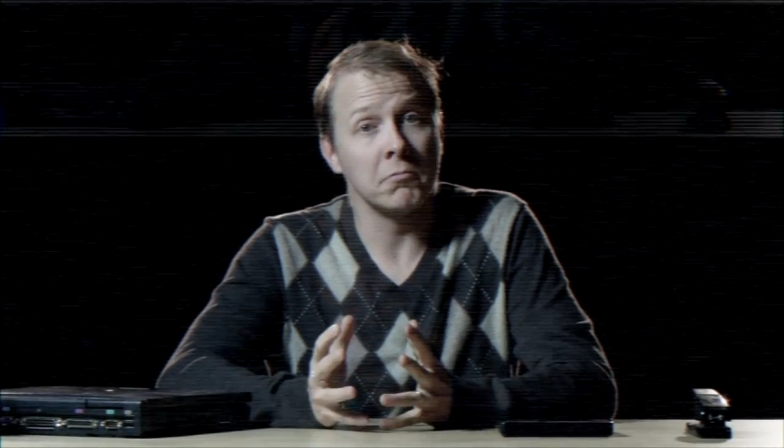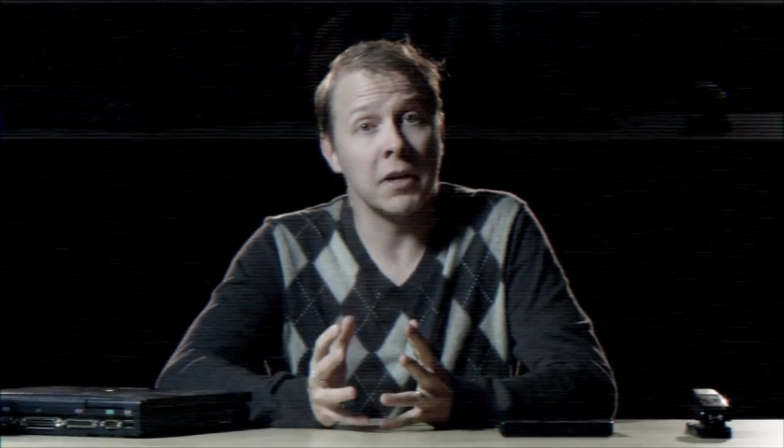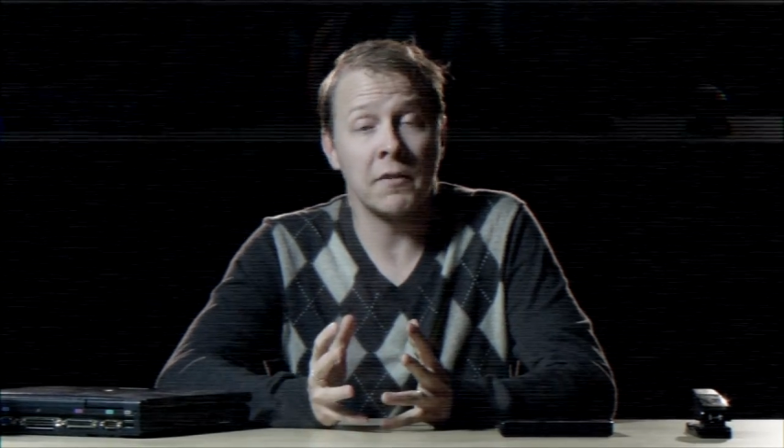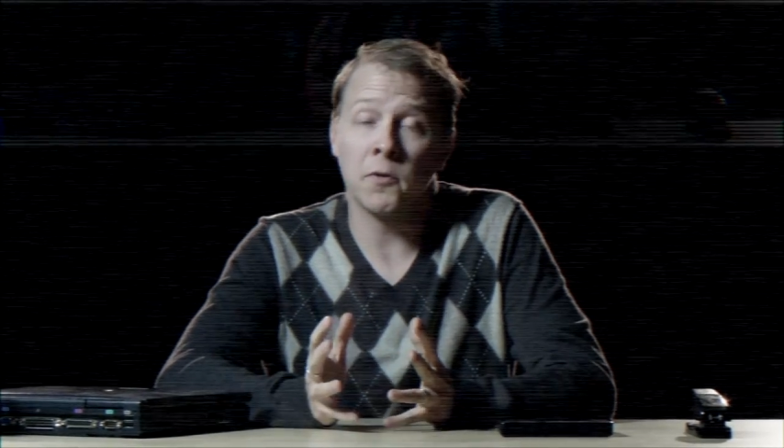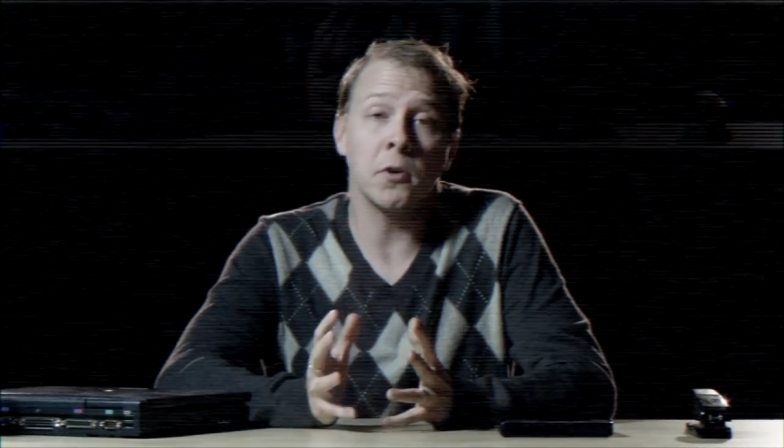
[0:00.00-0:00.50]

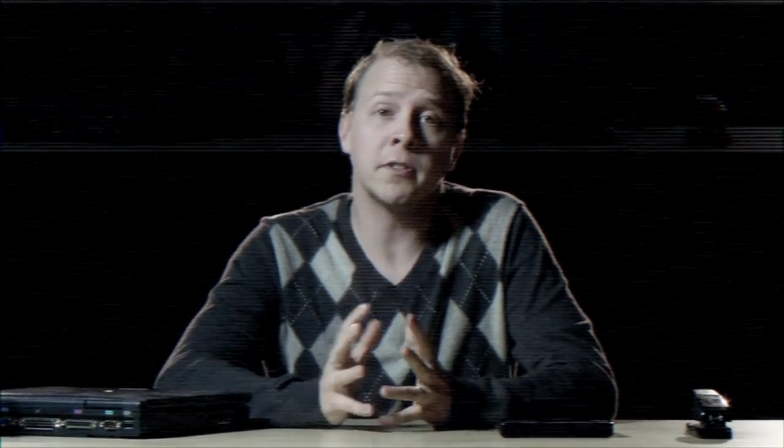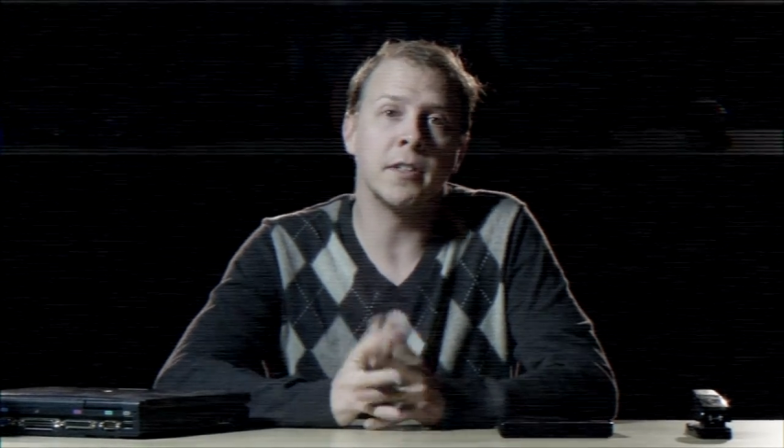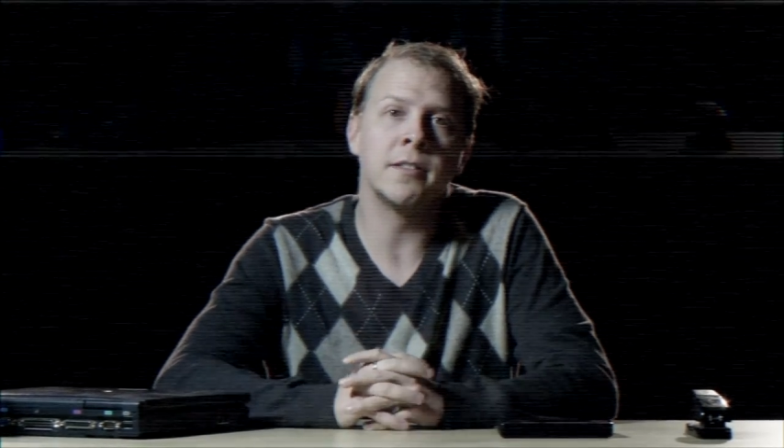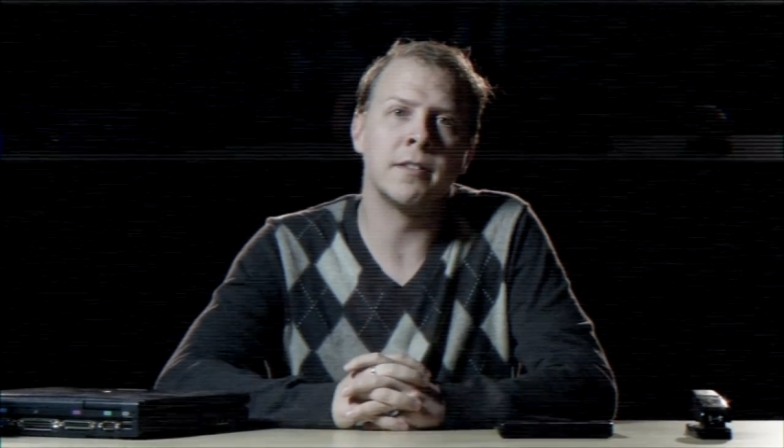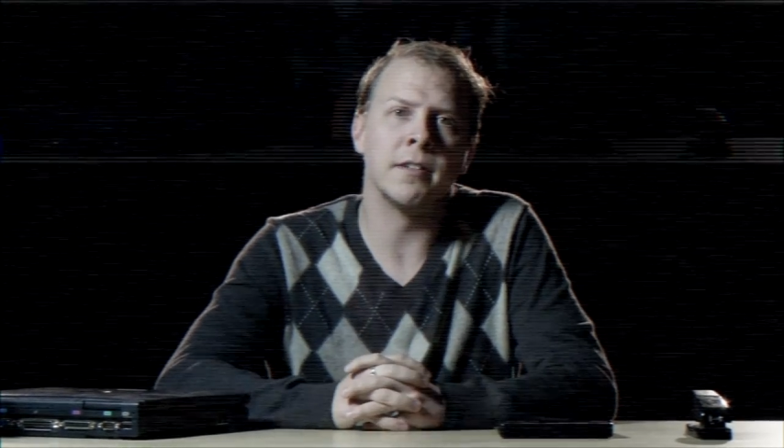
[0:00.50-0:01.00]
At first,
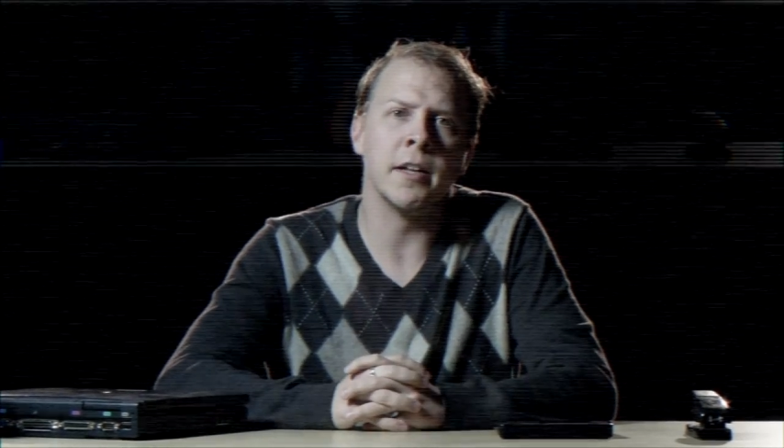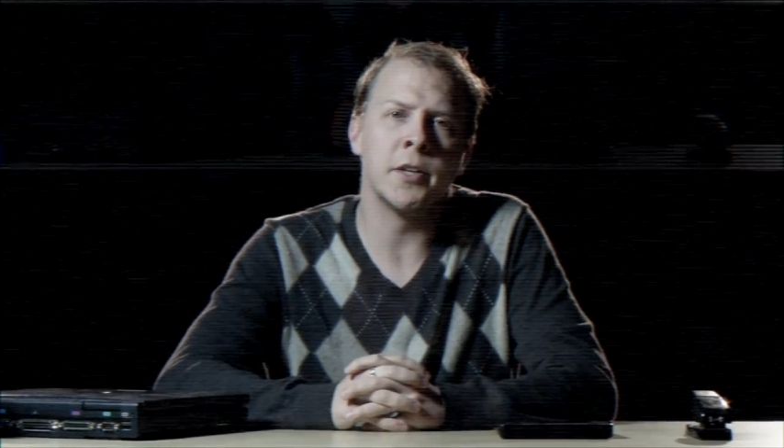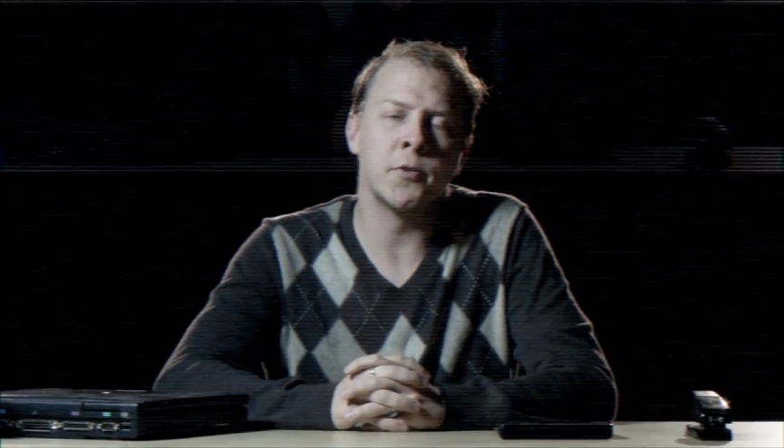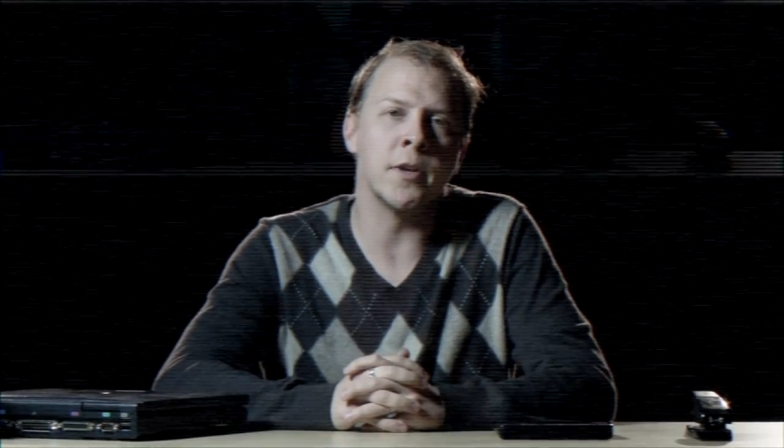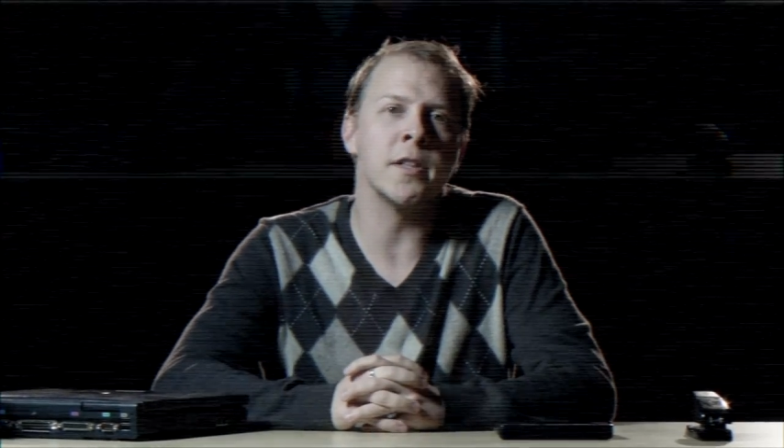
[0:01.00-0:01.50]
it's an
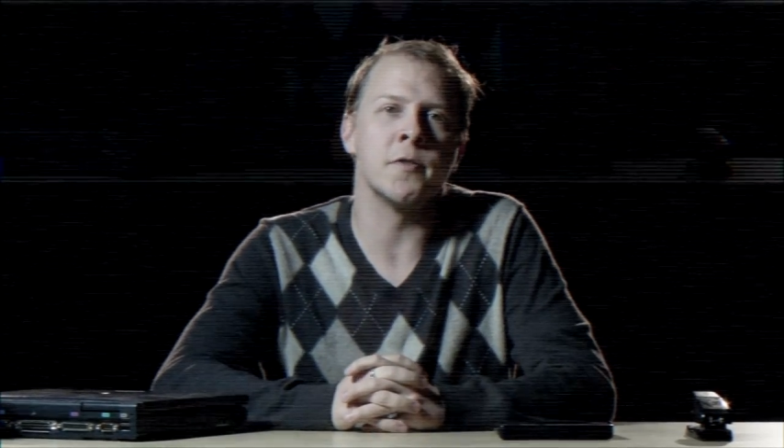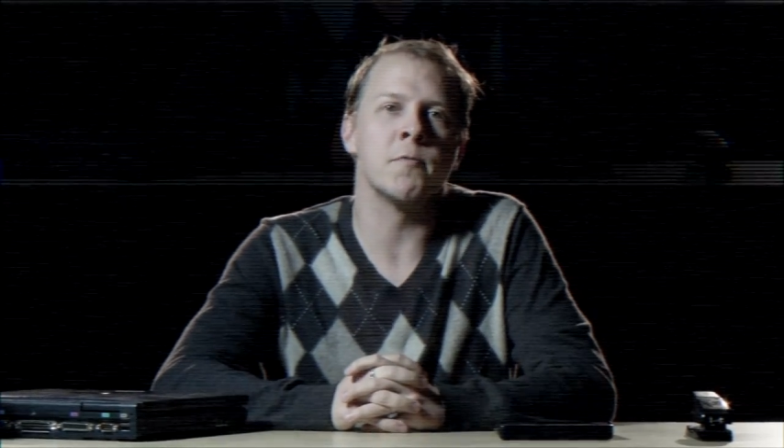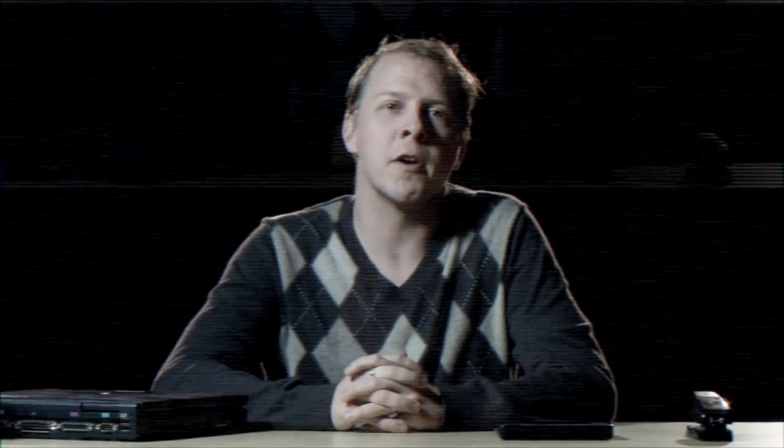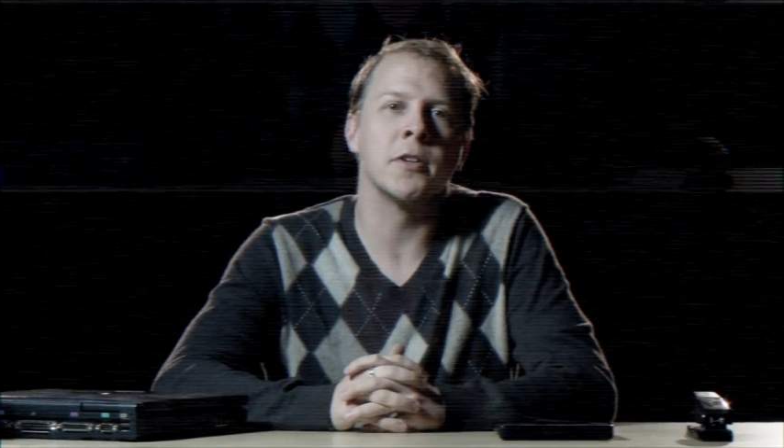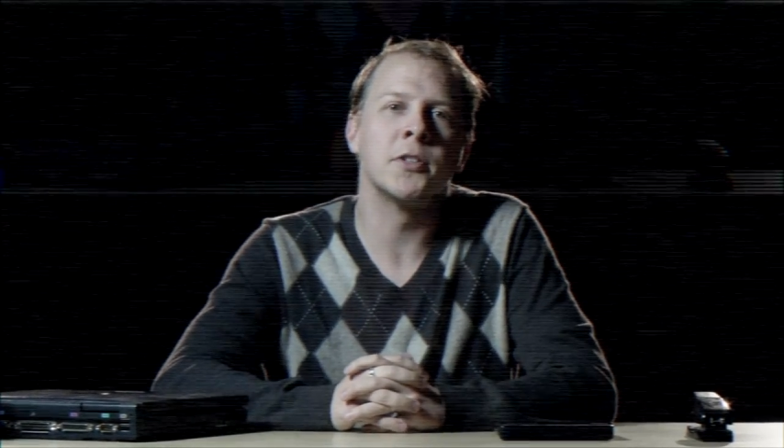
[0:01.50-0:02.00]

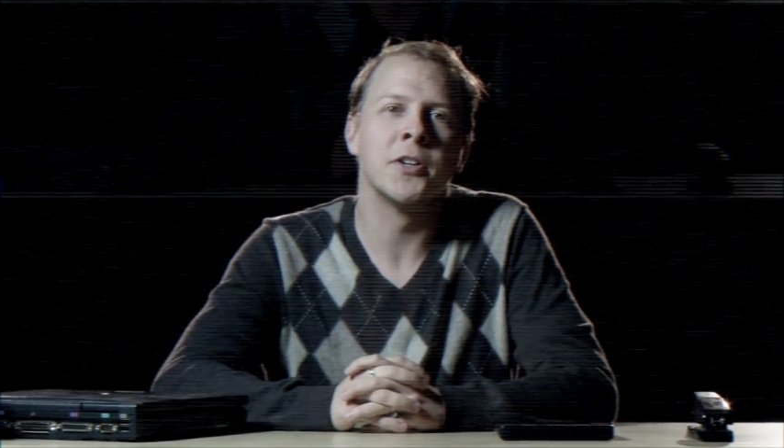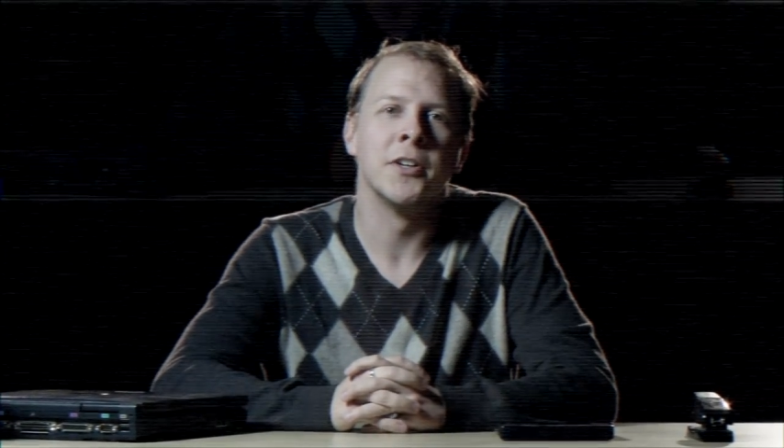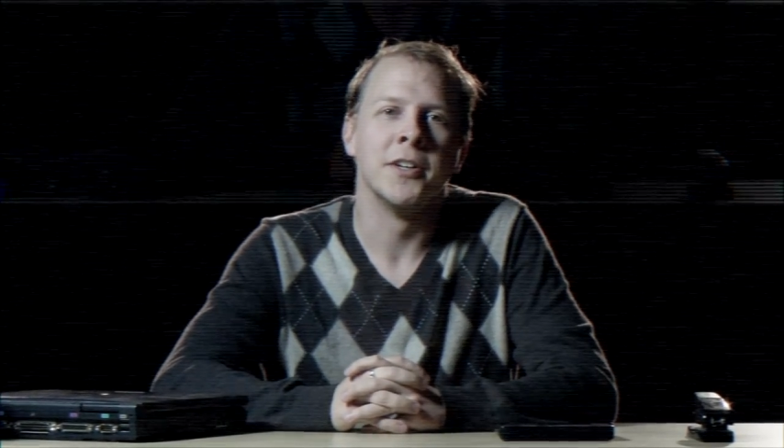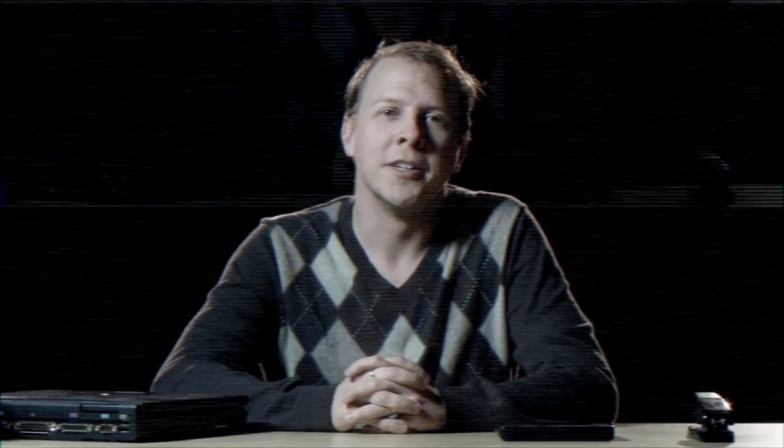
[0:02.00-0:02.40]
adrenaline rush.